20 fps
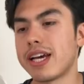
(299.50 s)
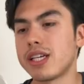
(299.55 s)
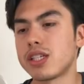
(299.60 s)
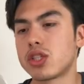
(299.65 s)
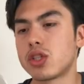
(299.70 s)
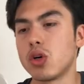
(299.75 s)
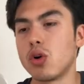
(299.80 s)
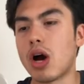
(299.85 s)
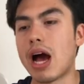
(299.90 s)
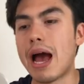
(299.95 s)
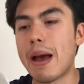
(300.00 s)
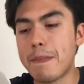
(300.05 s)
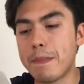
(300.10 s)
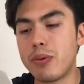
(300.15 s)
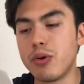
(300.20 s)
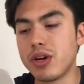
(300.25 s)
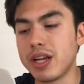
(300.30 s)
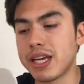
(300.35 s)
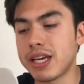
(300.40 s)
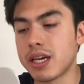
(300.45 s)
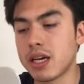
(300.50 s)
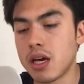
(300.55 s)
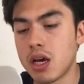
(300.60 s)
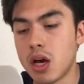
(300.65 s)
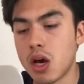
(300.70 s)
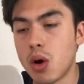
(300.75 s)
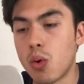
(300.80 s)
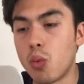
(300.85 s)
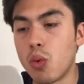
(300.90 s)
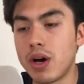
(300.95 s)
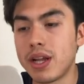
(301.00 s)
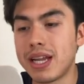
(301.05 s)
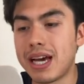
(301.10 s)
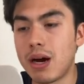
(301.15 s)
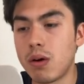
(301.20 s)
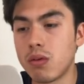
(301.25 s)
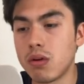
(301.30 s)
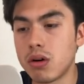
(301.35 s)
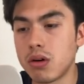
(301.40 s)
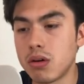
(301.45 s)
so I'm putting 1
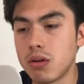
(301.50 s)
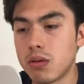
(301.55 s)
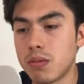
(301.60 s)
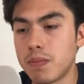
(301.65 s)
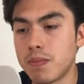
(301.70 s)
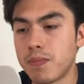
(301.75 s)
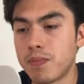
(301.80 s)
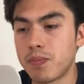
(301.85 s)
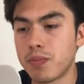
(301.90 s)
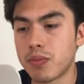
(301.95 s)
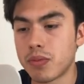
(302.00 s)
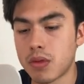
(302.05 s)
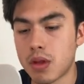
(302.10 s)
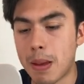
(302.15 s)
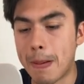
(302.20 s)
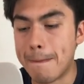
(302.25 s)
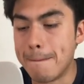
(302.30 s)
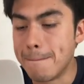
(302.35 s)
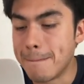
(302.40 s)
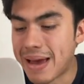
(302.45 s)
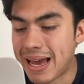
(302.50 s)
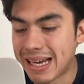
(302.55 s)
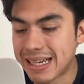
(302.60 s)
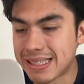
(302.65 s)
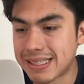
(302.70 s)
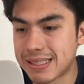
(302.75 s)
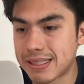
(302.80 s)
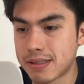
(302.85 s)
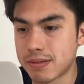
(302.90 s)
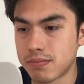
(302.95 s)
hour max